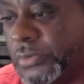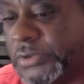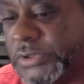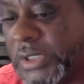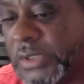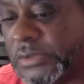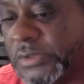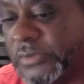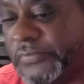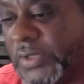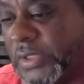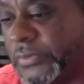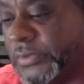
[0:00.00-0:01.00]
Shout out to the
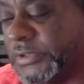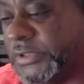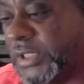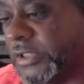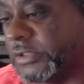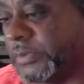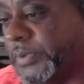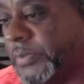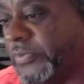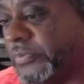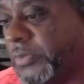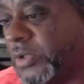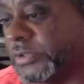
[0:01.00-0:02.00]
veterans. Shout out to people
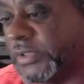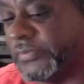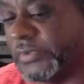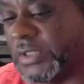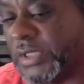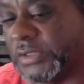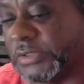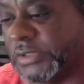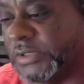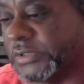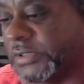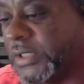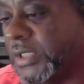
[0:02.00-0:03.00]
from all seven
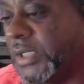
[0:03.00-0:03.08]
continents.